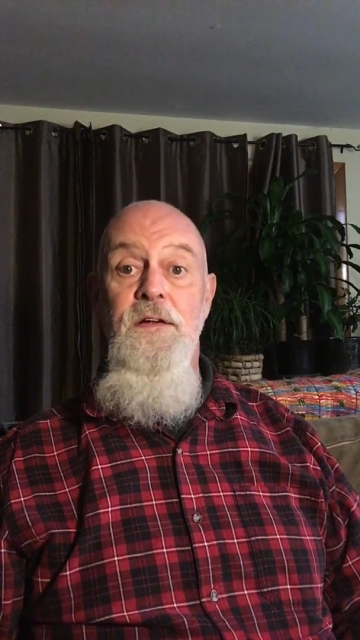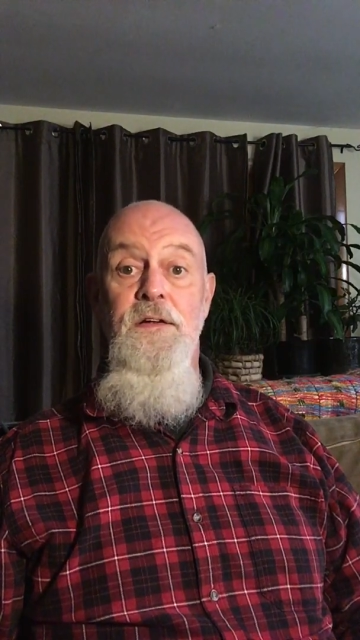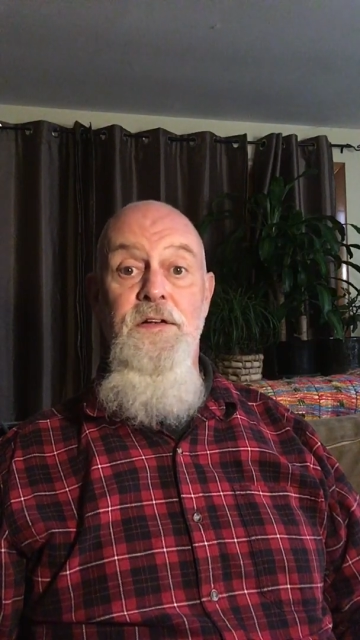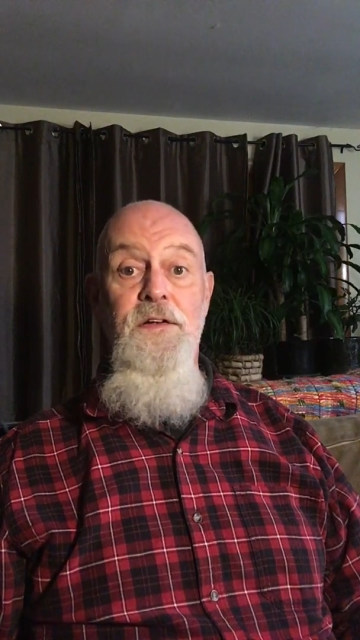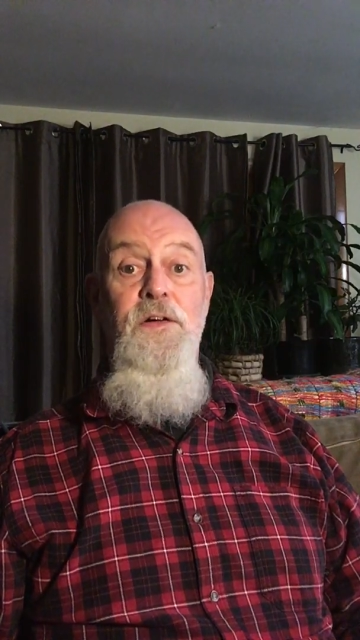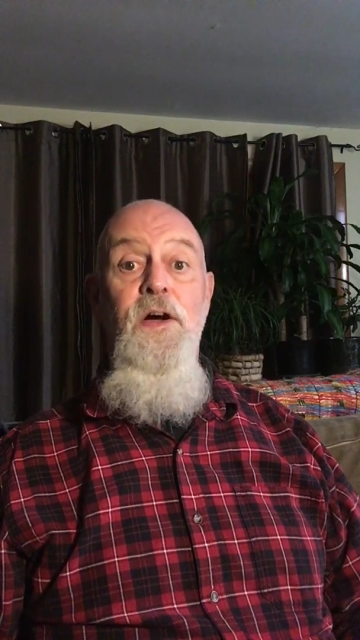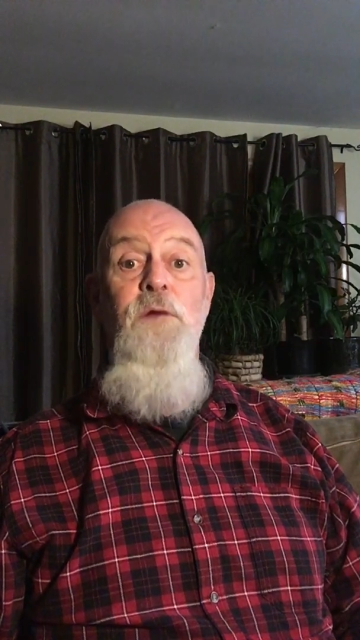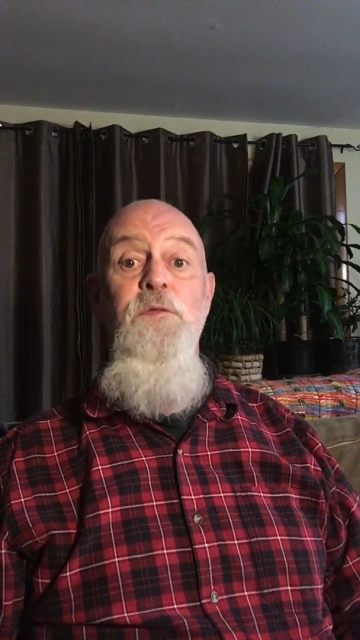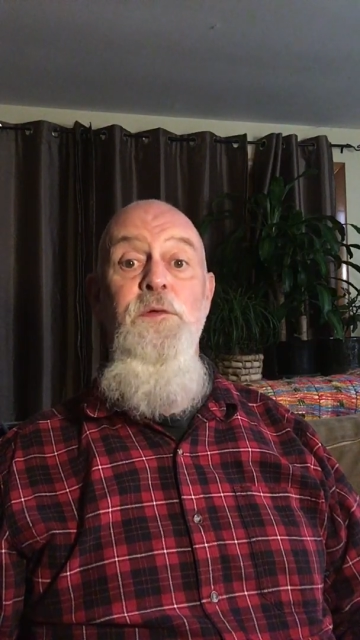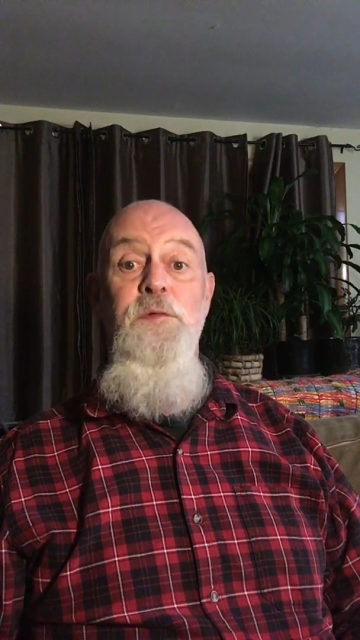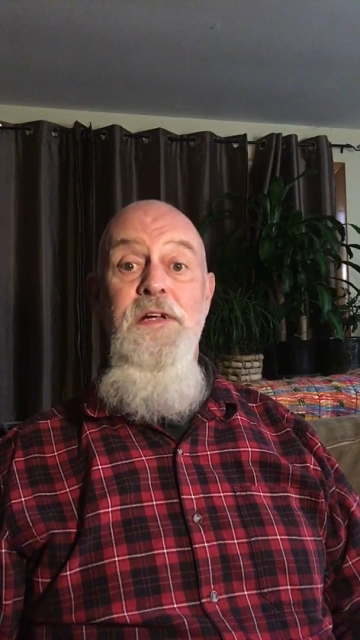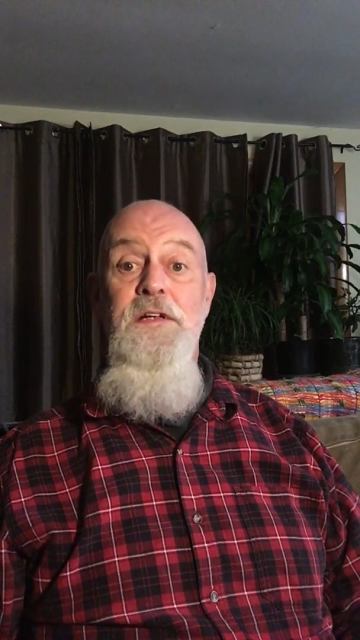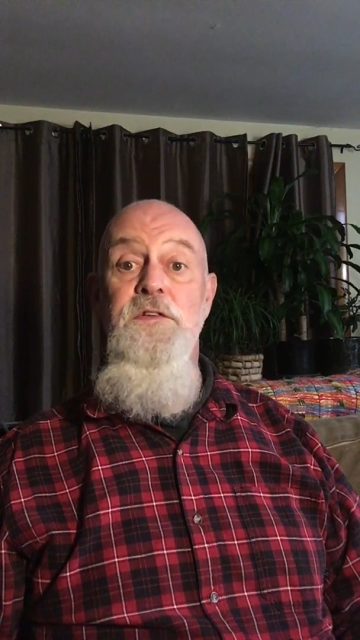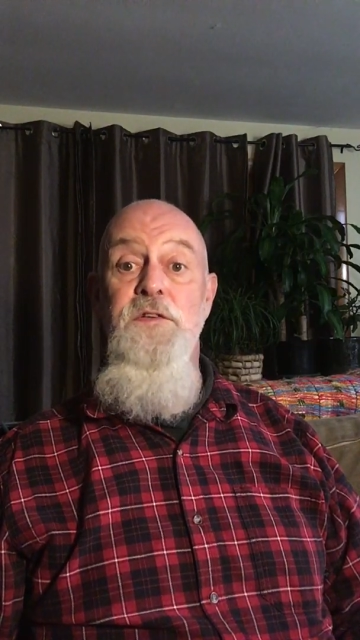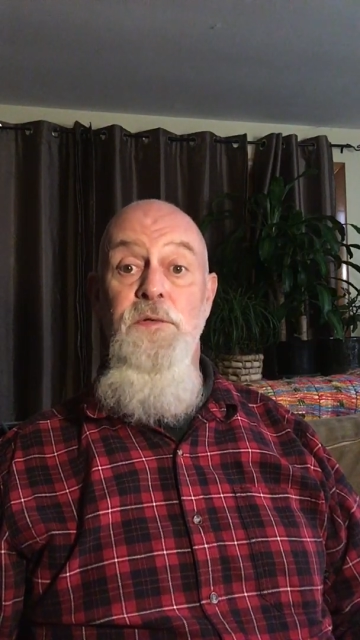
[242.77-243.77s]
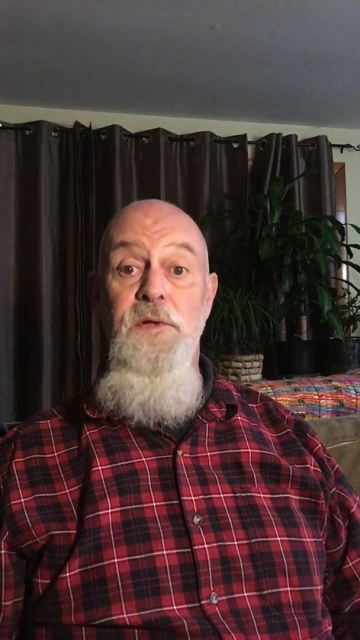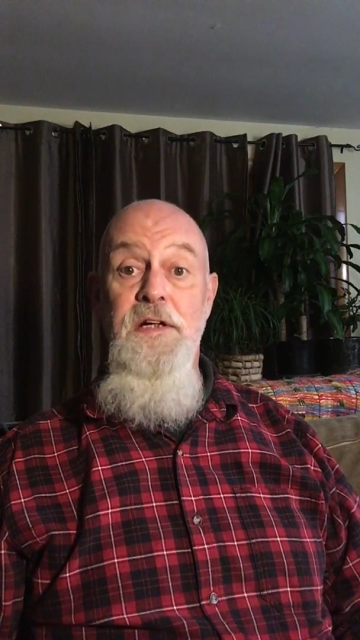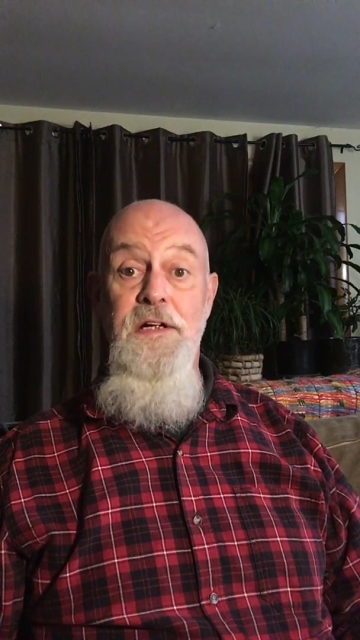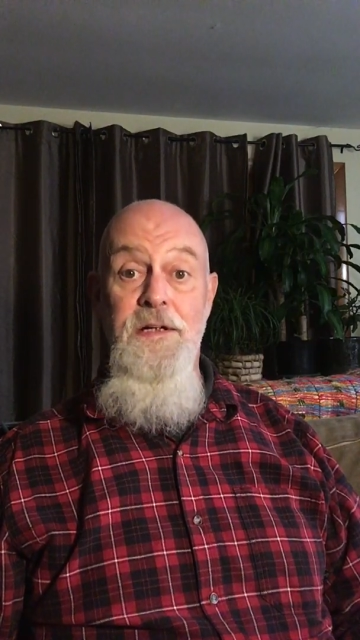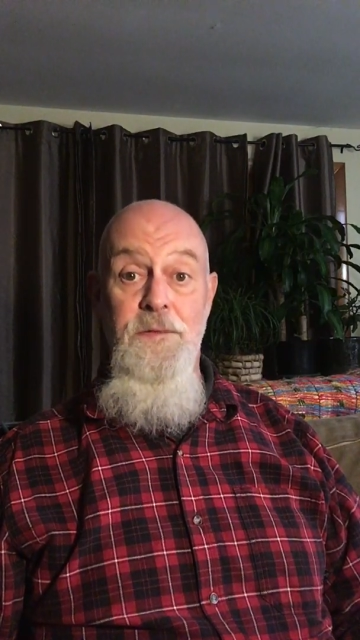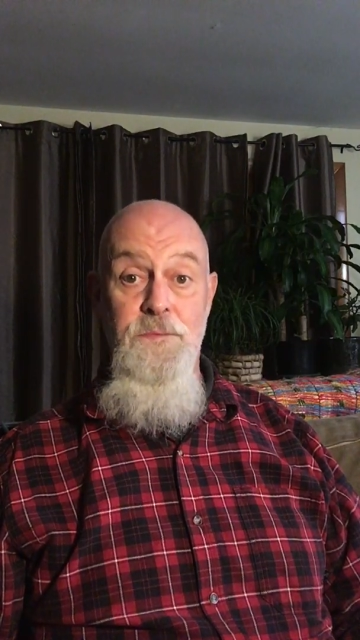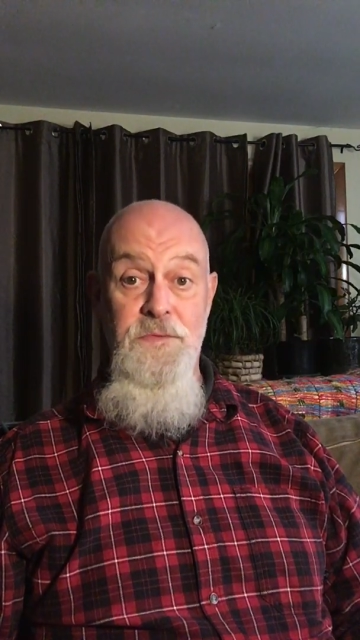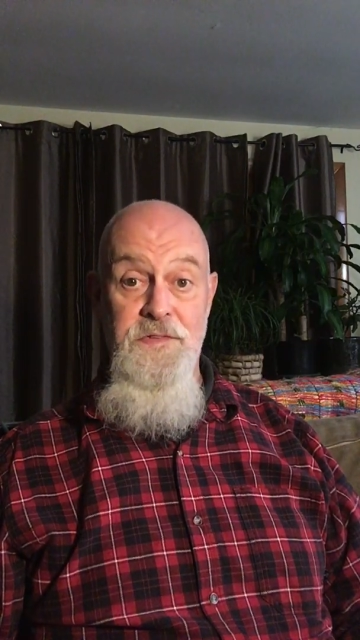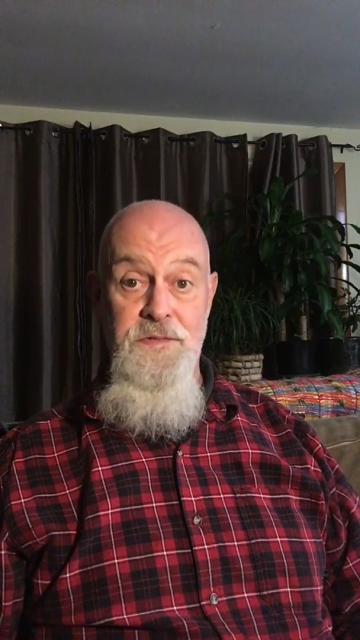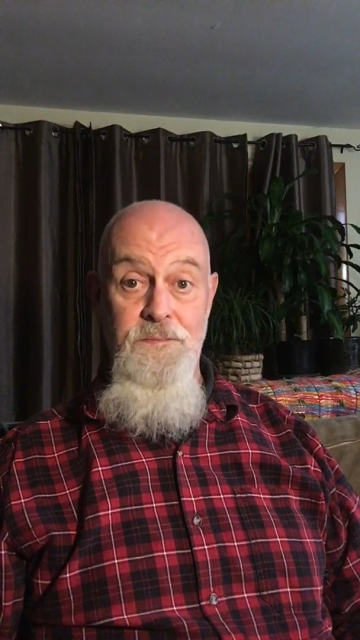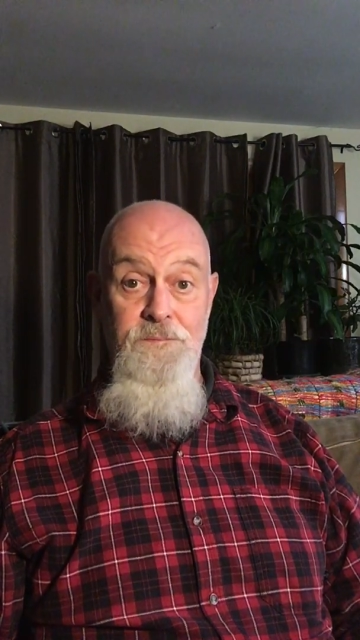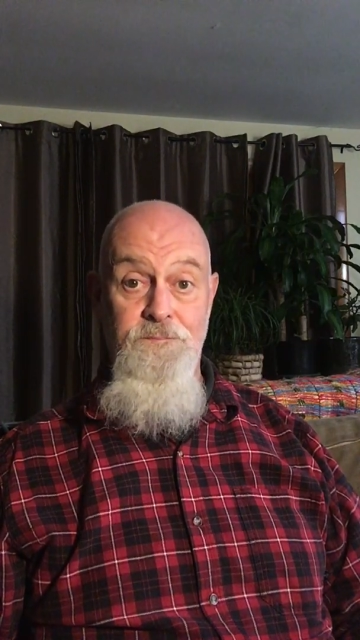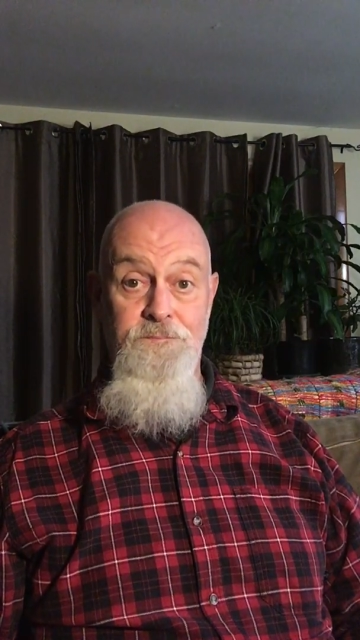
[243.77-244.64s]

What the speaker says: you come to me in dreams.